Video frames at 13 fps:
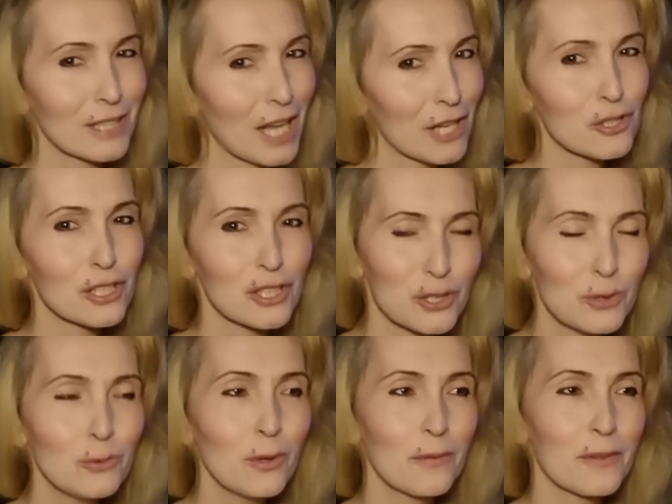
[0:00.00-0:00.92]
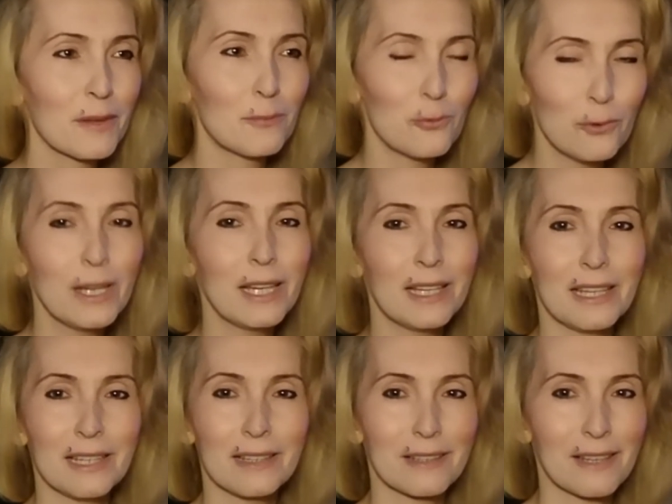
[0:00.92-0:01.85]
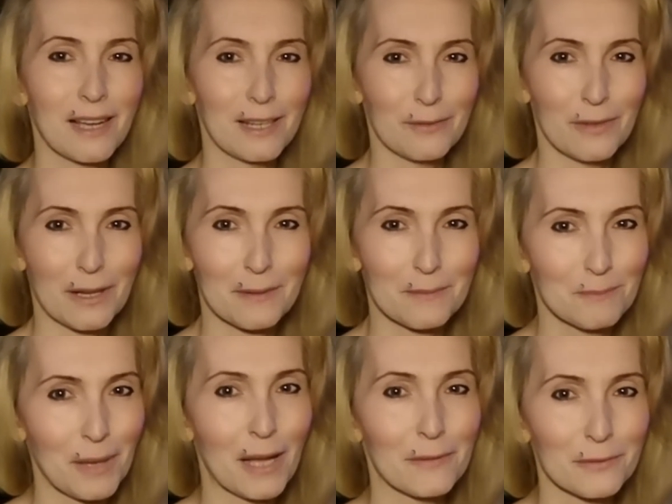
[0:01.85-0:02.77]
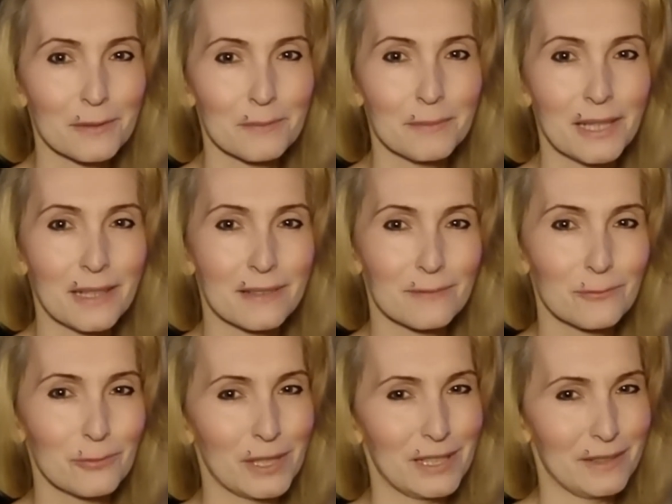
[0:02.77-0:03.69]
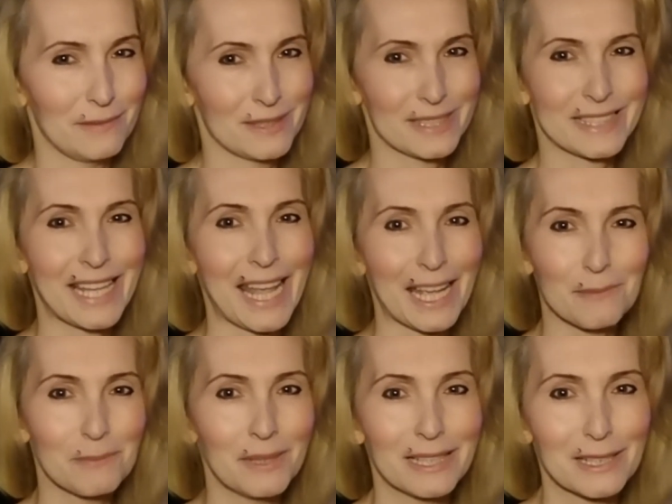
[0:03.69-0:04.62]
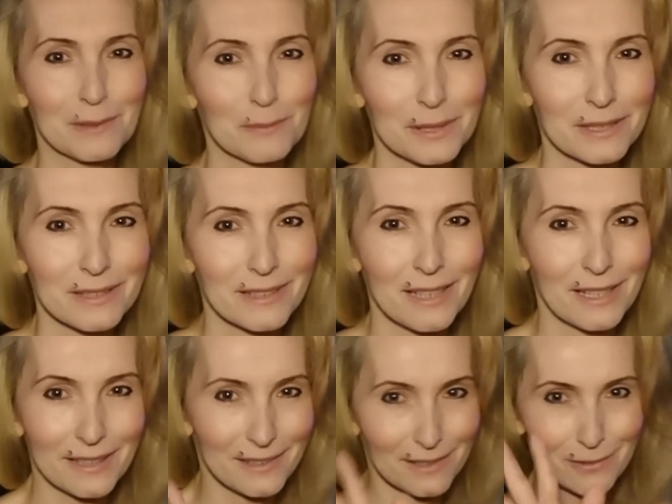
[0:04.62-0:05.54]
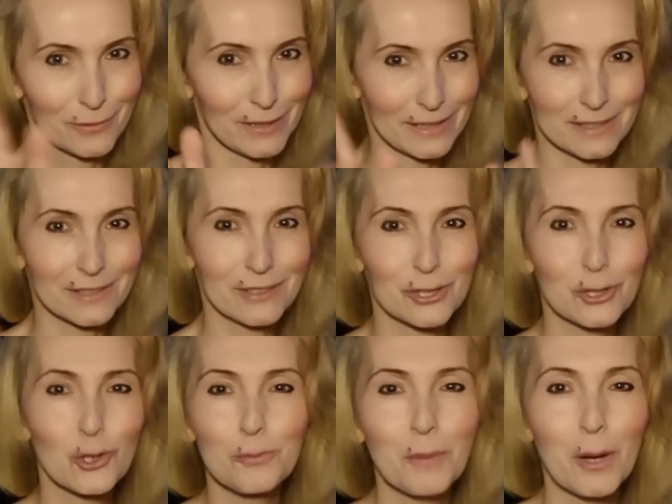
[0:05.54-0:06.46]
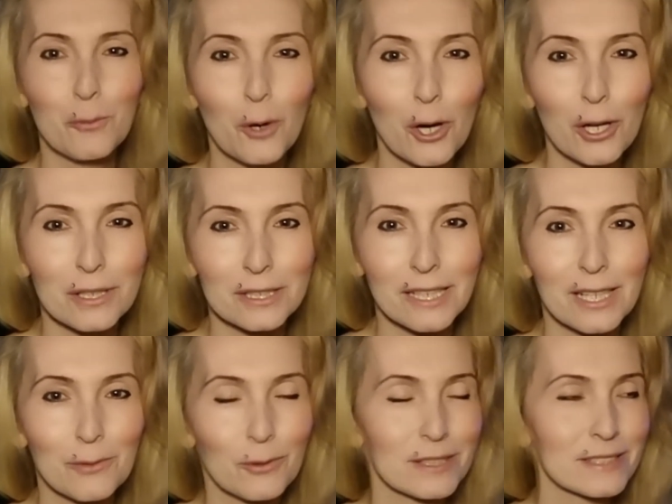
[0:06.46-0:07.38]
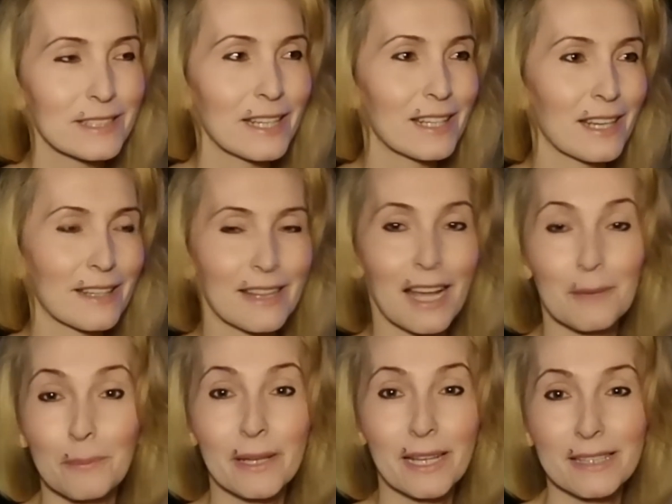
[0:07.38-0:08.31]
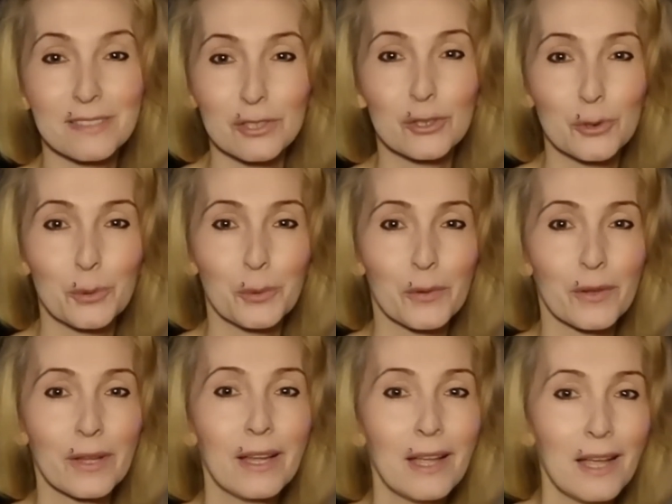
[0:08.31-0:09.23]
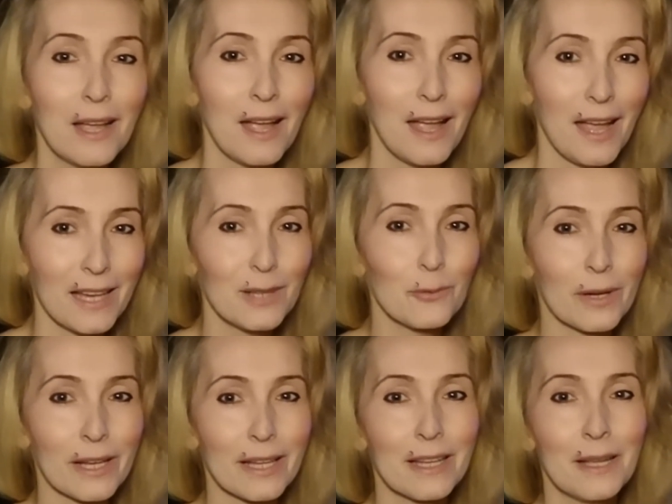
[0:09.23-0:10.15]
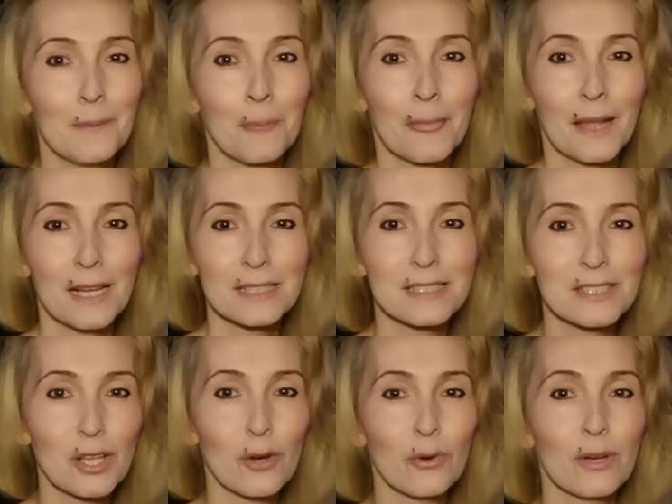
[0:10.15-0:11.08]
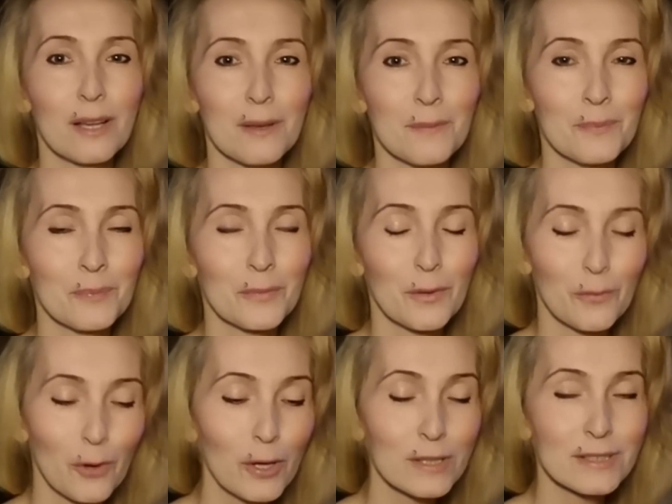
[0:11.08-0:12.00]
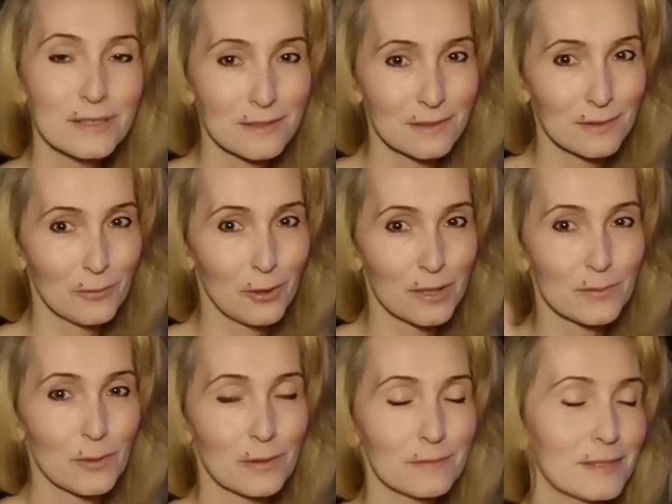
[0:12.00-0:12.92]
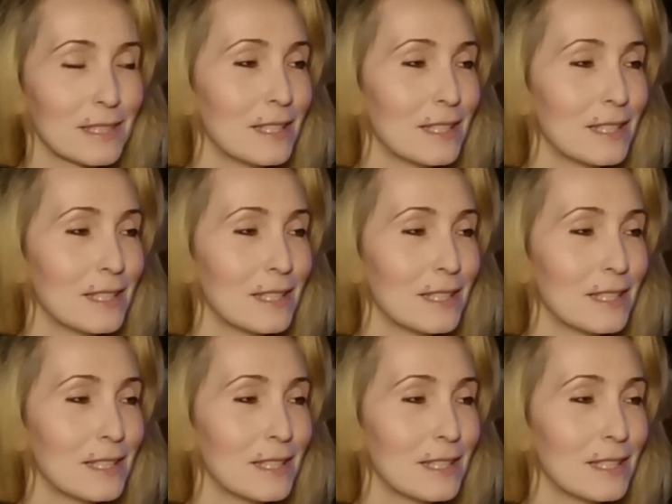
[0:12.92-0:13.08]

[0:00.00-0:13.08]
actually 2 of them really kind of like baffled me and really scared me a little bit, and I kind of like shook my world. I don't want to say it like that, but that's the truth. Anyway, so the first one,